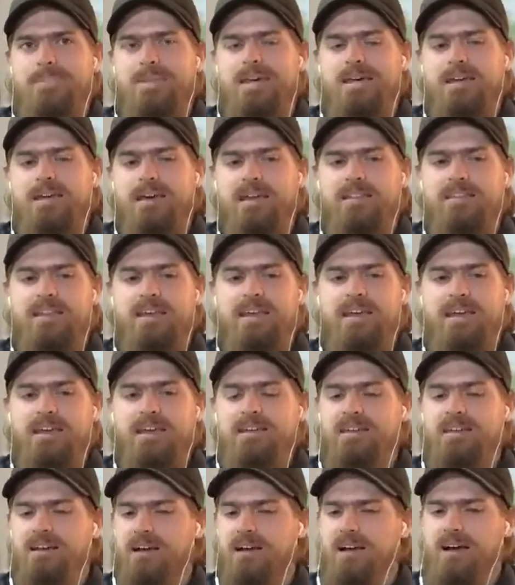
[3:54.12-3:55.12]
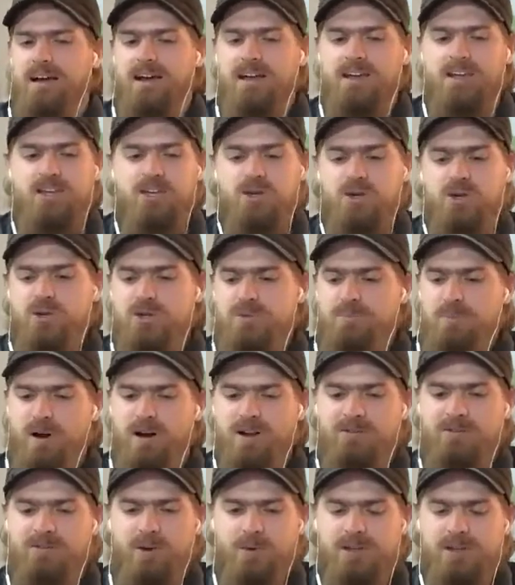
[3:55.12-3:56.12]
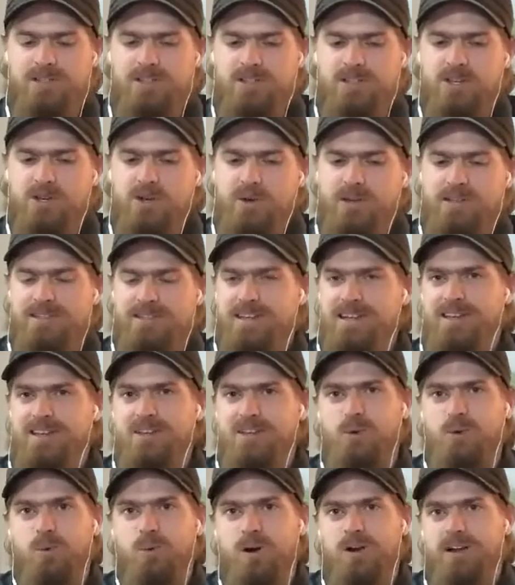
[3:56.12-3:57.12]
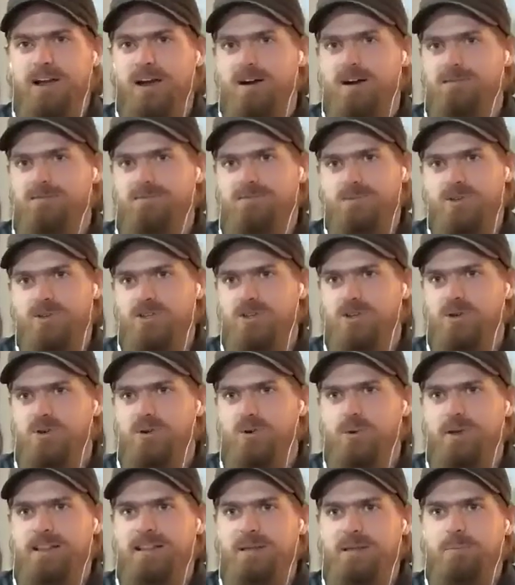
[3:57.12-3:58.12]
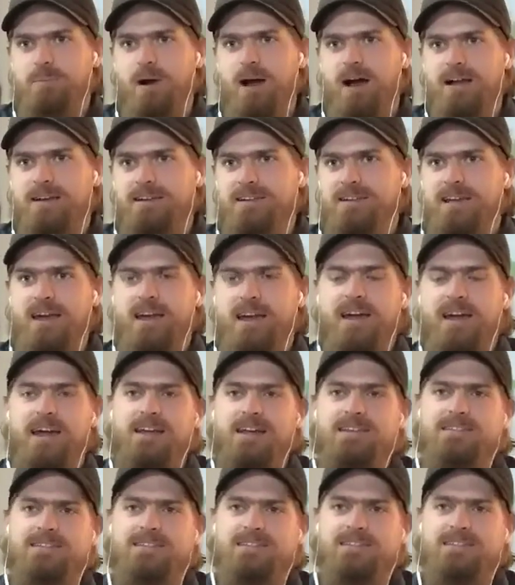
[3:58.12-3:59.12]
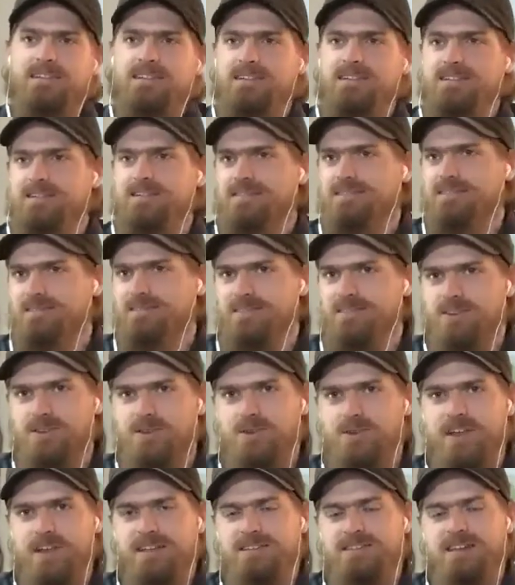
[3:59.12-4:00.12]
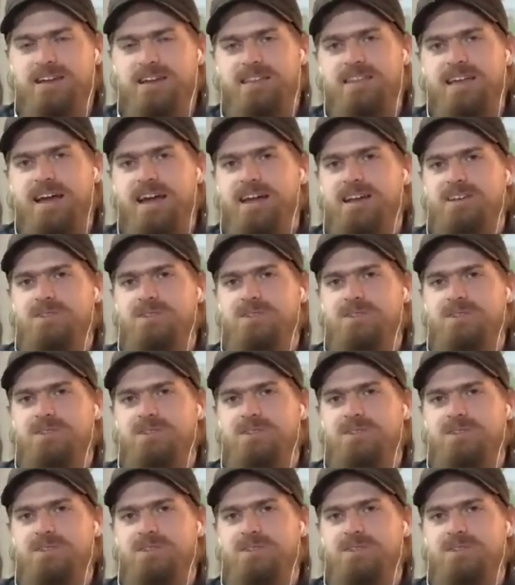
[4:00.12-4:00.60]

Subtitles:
And then a huge part of what we do is getting the word out. We do a weekly podcast, do things like that, because